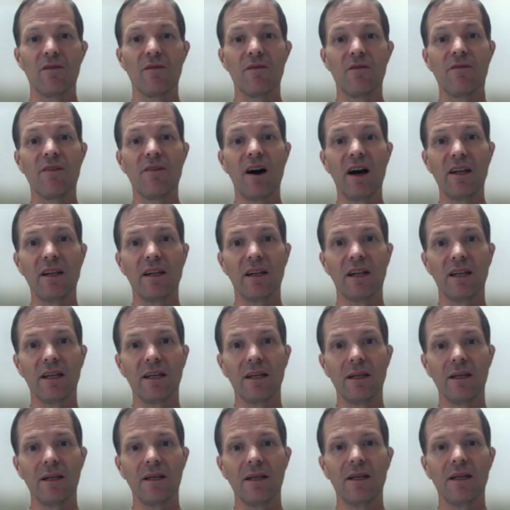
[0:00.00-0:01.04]

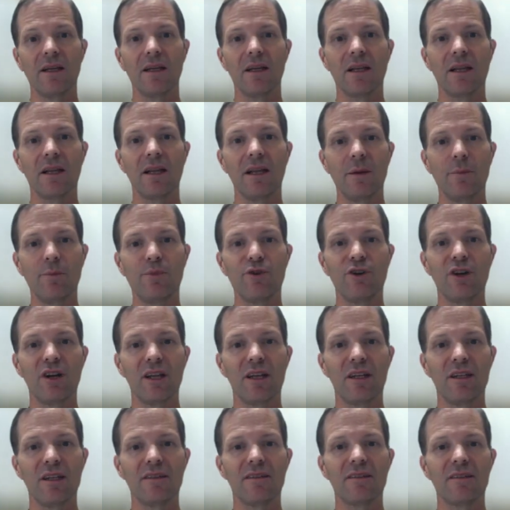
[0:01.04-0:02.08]
Finally,
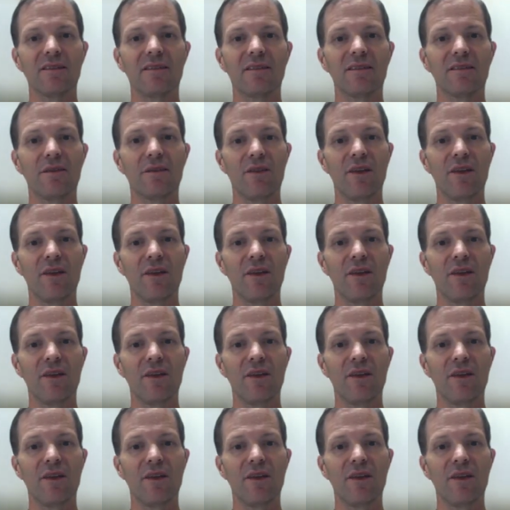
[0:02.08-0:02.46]
liberalists